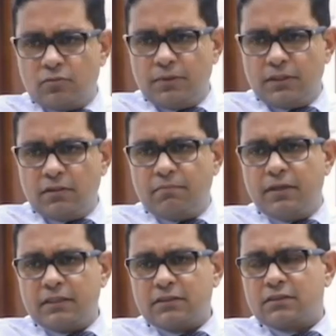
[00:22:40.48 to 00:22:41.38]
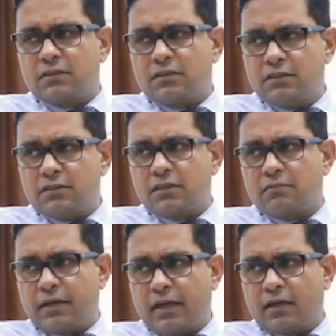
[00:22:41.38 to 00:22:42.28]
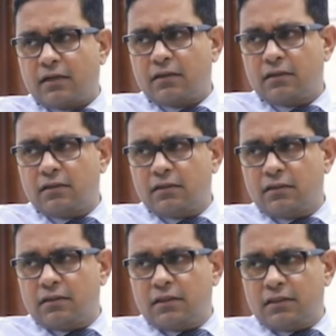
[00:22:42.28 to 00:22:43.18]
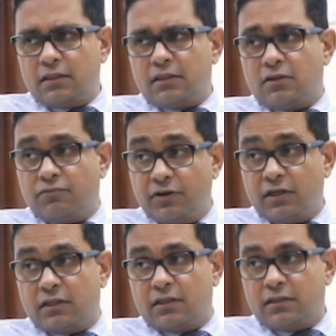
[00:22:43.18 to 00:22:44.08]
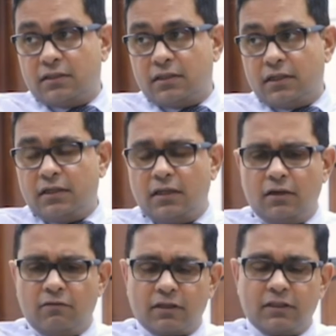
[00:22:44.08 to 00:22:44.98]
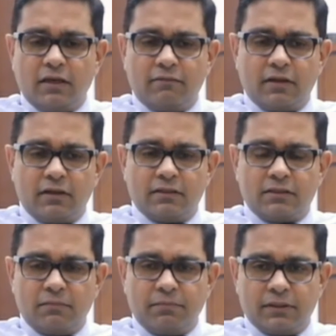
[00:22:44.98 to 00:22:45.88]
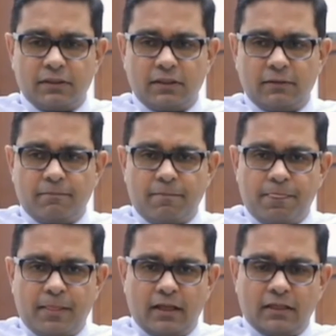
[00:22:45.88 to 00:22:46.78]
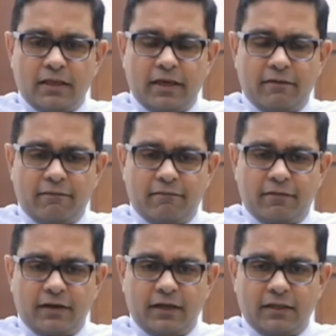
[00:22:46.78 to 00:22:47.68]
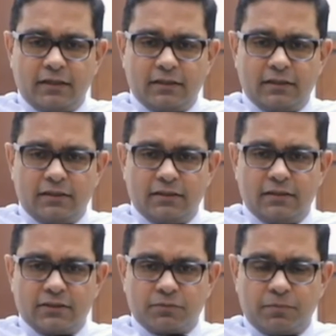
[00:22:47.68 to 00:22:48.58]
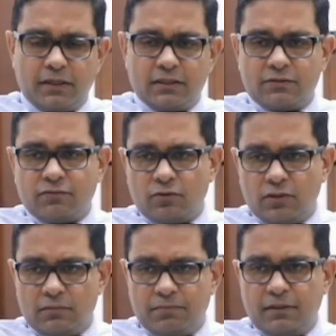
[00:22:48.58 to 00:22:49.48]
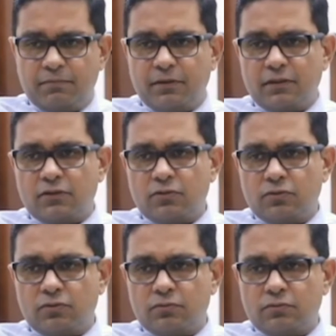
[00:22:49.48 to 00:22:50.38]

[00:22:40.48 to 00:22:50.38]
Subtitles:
to be the best digital bank in the world, right? What they have done is simple thing. They have created the space for the people to